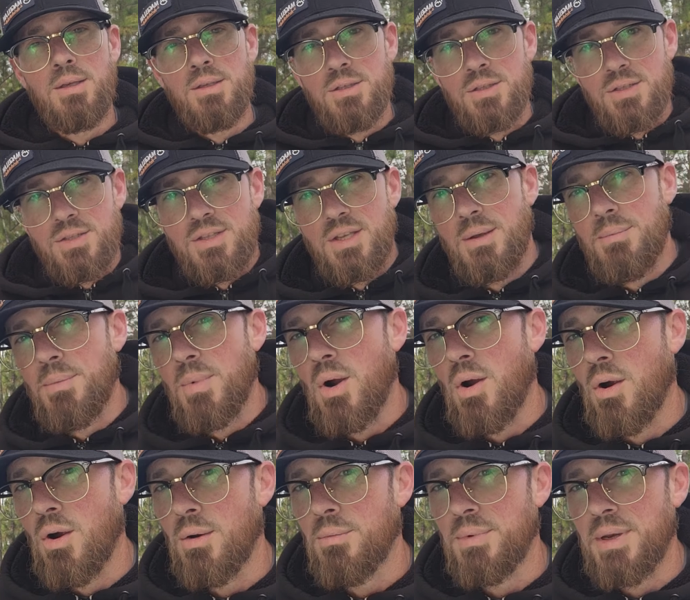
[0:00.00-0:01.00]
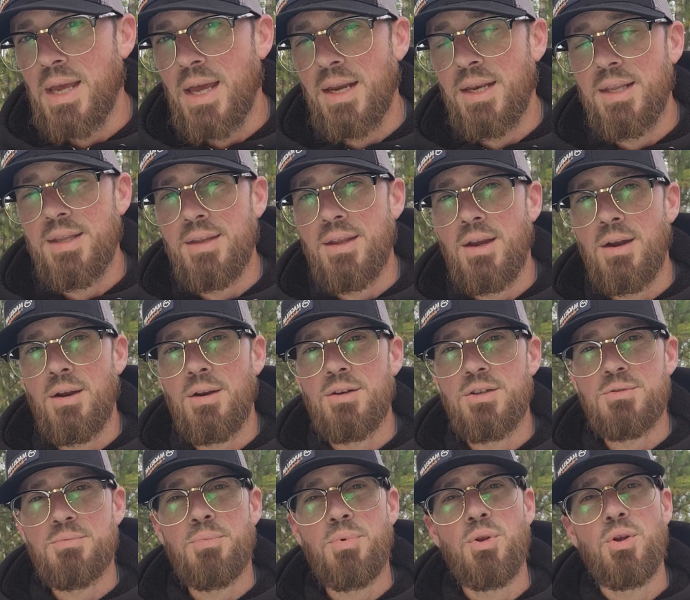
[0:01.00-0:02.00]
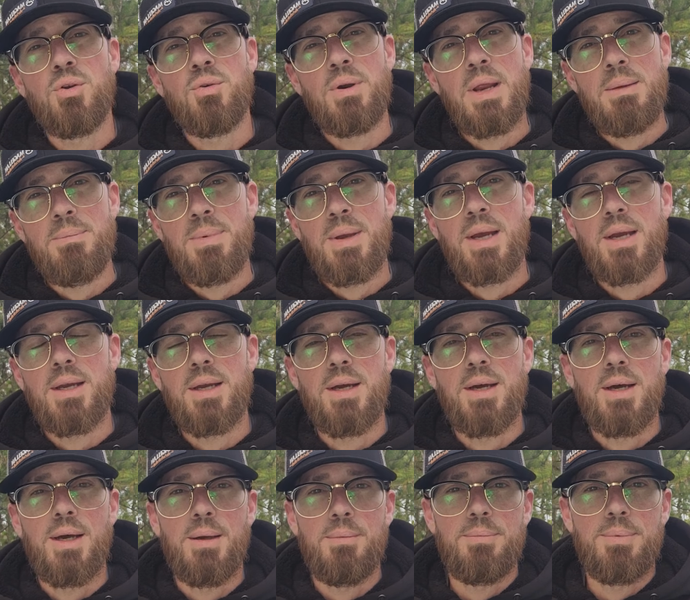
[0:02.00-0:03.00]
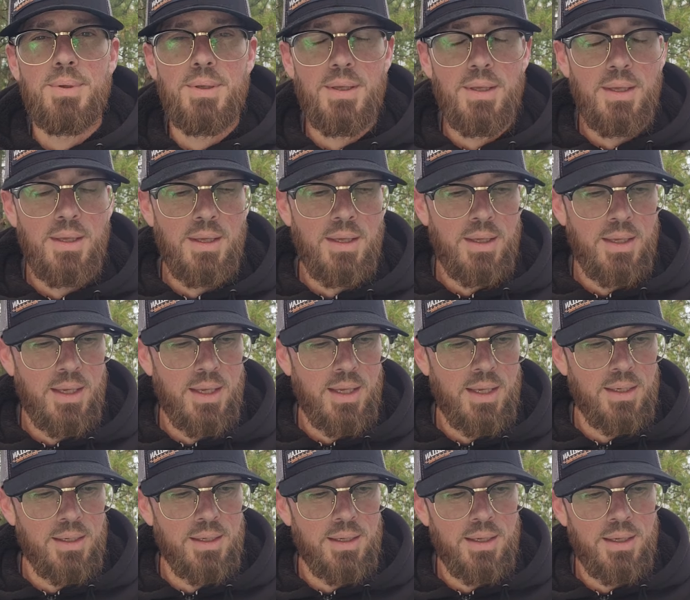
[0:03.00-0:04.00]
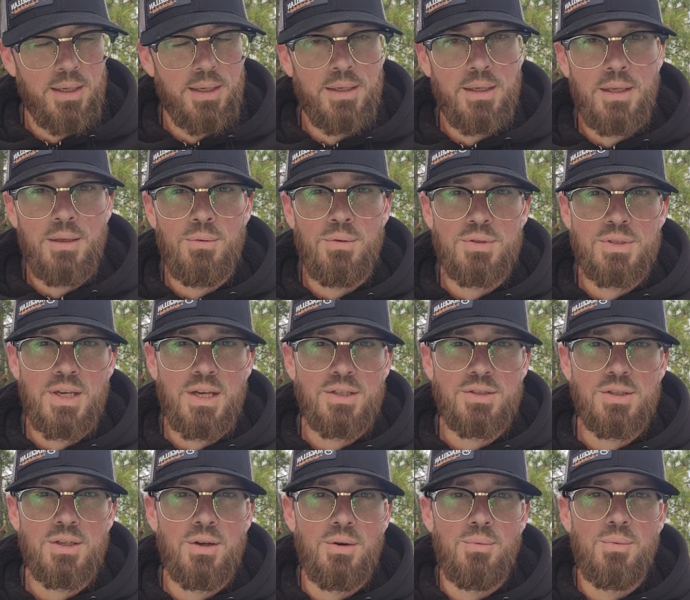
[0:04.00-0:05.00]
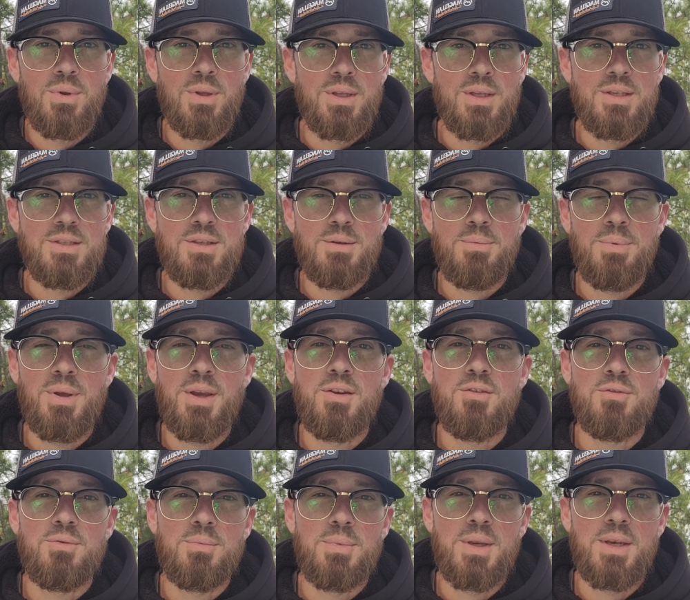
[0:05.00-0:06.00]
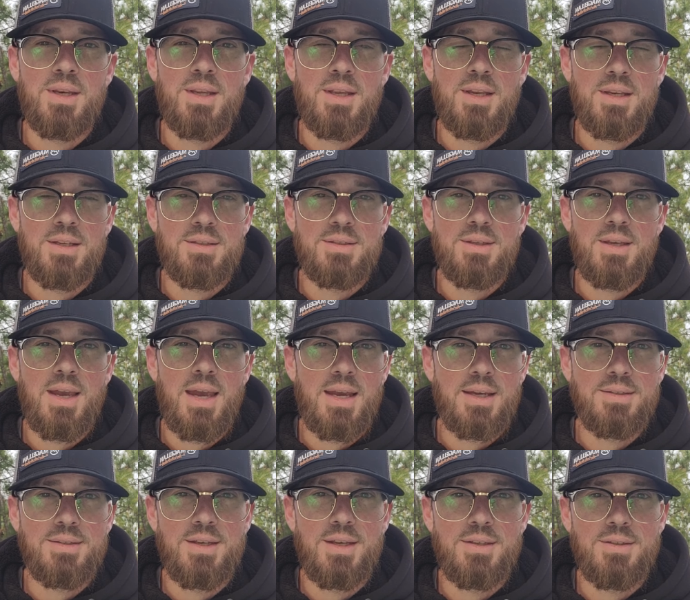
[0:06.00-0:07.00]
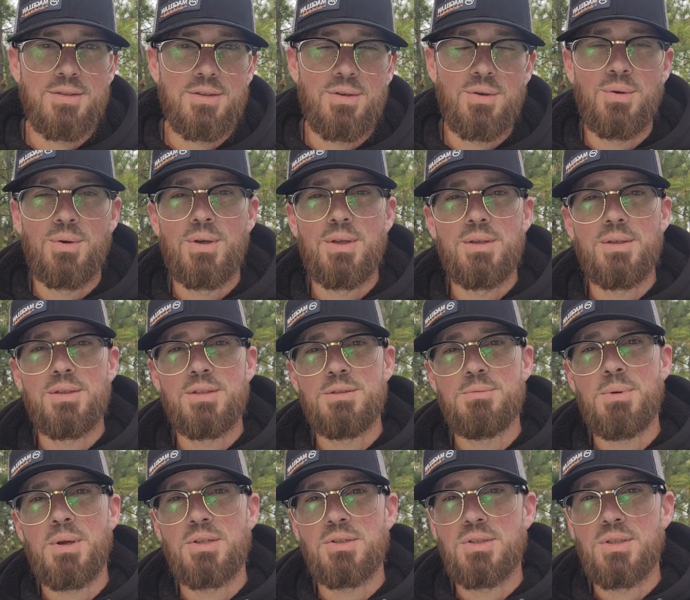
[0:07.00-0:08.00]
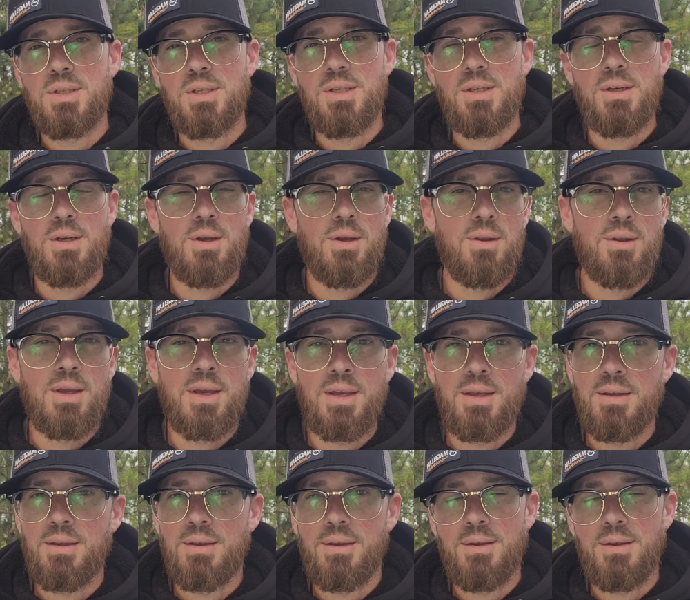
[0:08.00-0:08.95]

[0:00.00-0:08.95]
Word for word: just stick my arm down in there and just pull it right back up. And uh, it was actually a really easy place for me to get access to it, especially, you know, like